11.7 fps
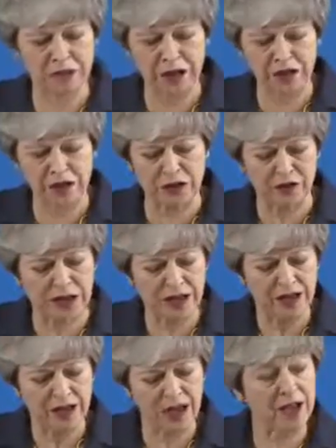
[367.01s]
Kingdom
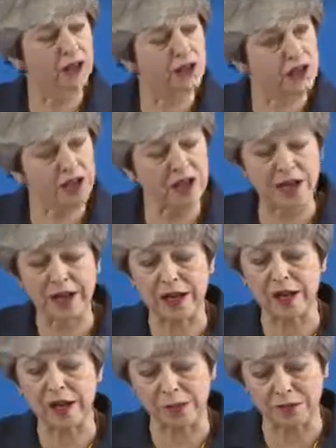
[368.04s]
at the
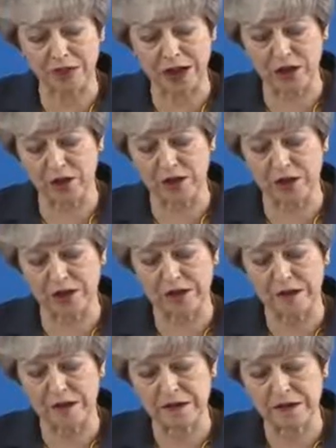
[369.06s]
D-Day commemorations.